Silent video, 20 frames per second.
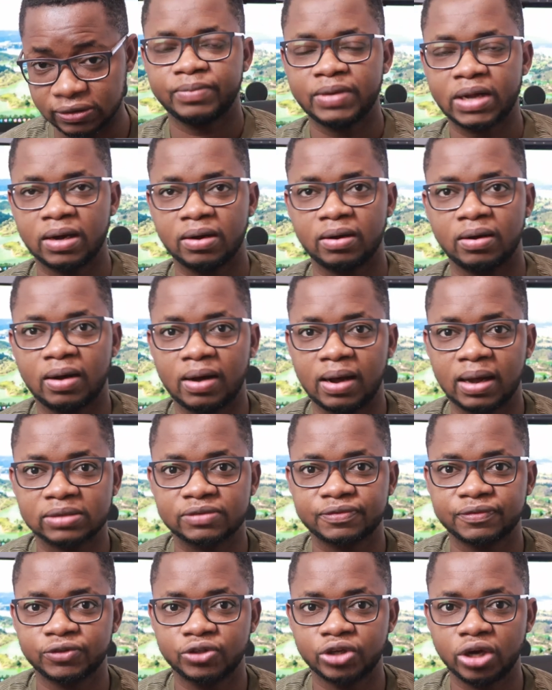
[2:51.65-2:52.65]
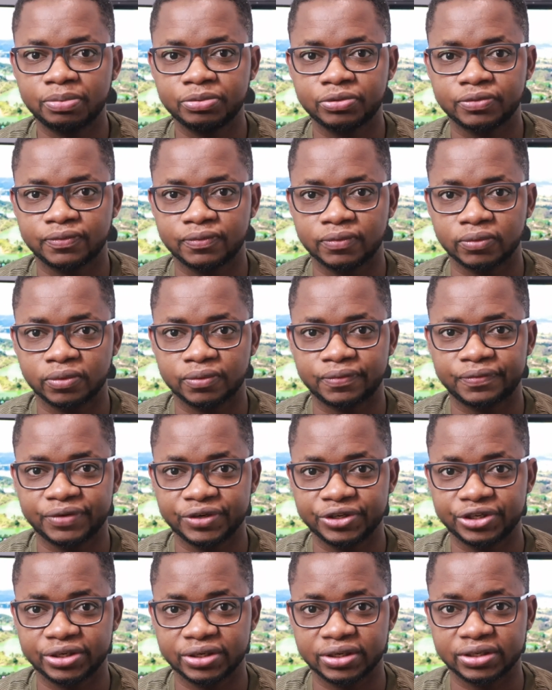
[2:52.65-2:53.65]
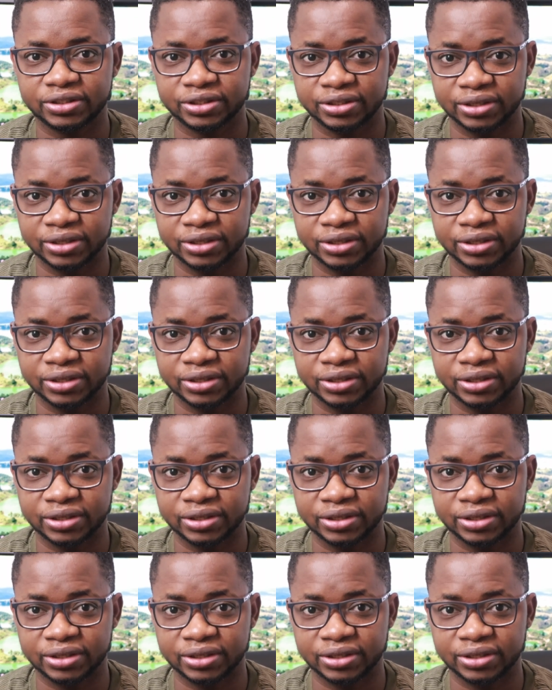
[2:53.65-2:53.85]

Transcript: Now, as for jobs for freshers